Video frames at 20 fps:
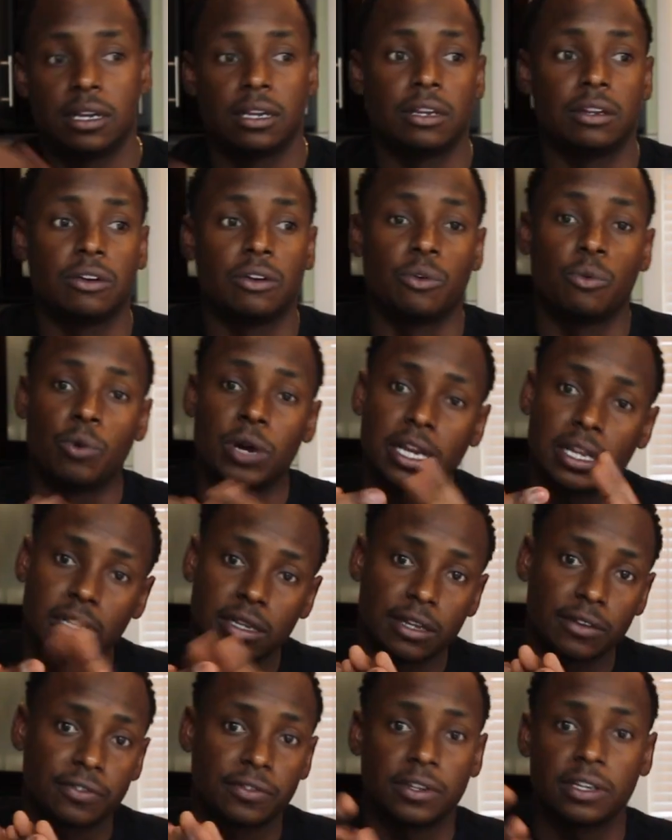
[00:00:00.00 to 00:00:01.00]

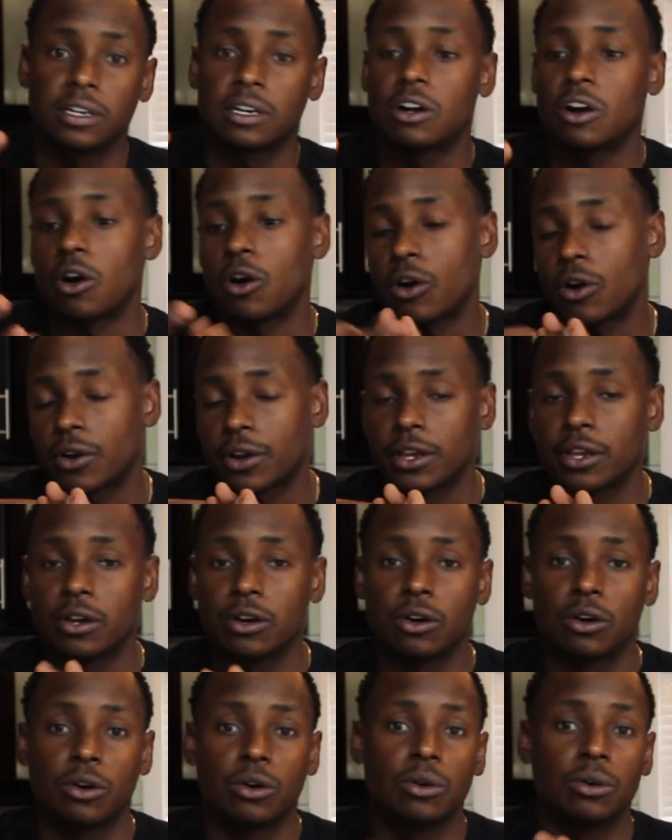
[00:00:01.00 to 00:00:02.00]
Weightlifting,
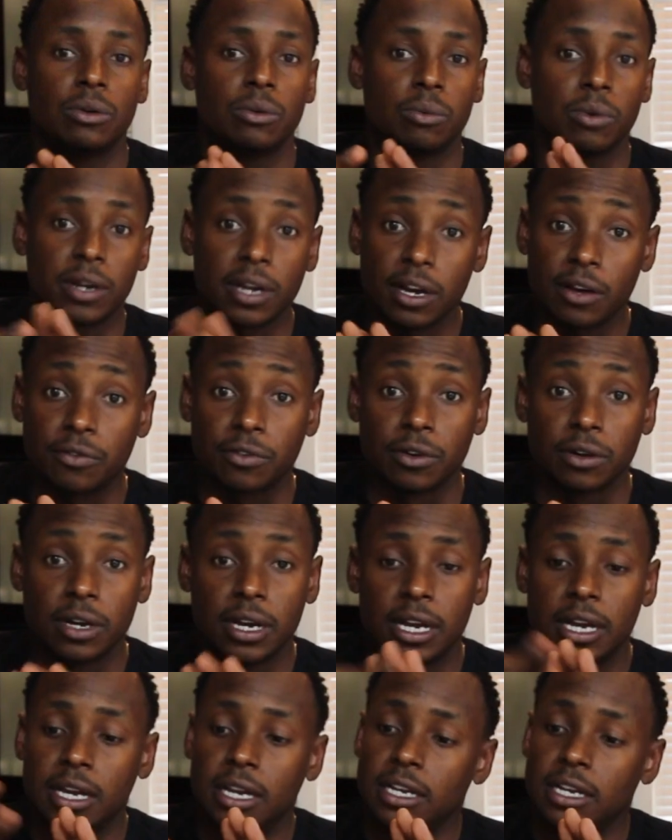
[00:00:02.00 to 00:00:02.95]
cardio, whatever.